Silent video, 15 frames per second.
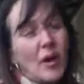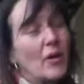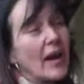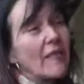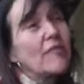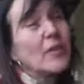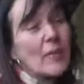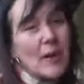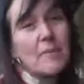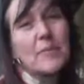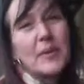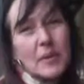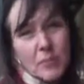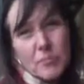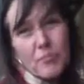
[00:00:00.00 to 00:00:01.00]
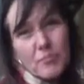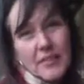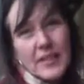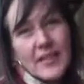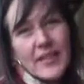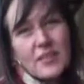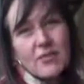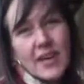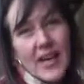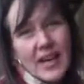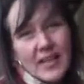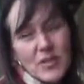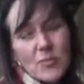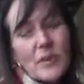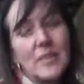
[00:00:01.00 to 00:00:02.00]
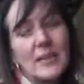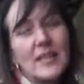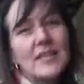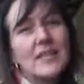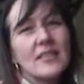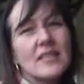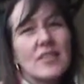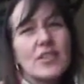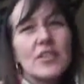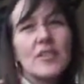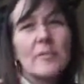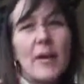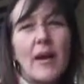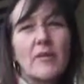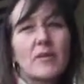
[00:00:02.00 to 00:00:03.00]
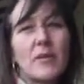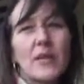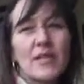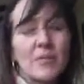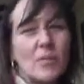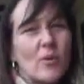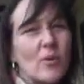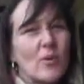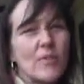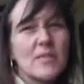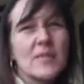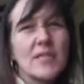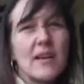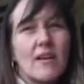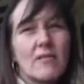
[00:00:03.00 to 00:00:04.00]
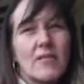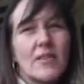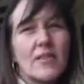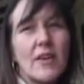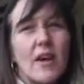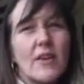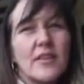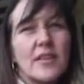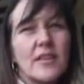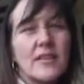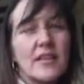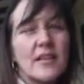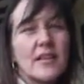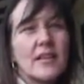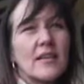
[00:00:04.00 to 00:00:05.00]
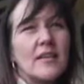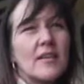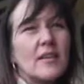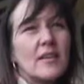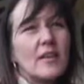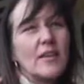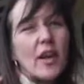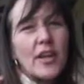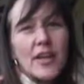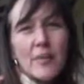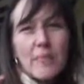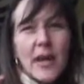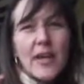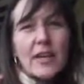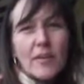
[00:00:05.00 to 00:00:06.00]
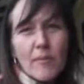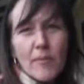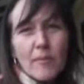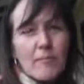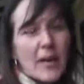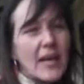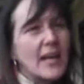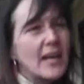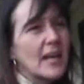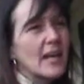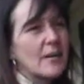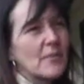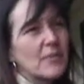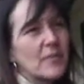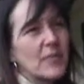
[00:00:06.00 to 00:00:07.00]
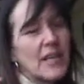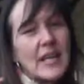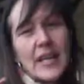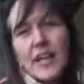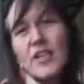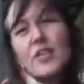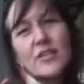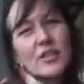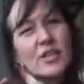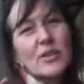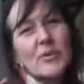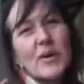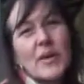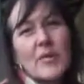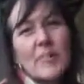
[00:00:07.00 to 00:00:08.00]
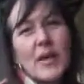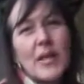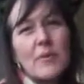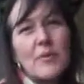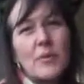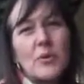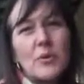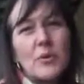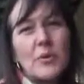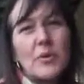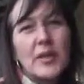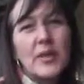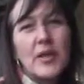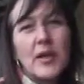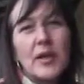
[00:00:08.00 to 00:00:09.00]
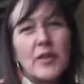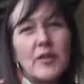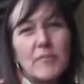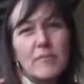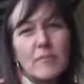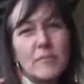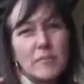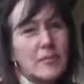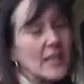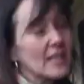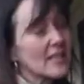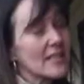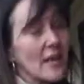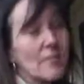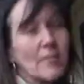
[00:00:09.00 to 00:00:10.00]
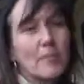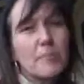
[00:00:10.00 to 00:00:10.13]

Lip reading: everyone, but in this regards women, to just be able to explore themselves and know that, you can make connections to other people. There's some